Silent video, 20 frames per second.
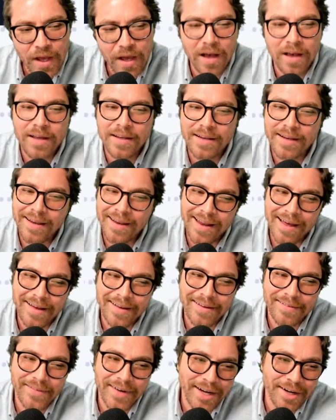Uh, no,
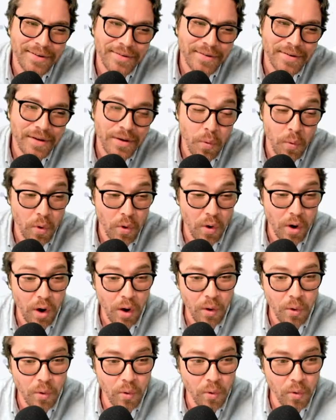well,
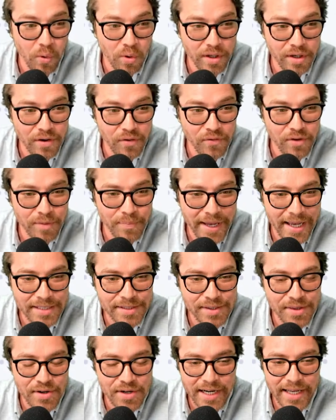Whoa, look over the
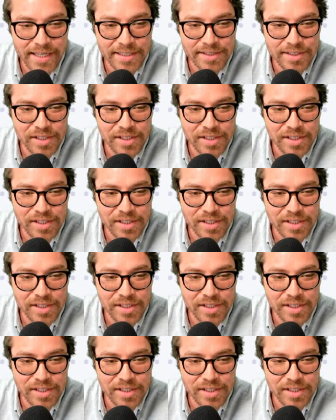past 30 days.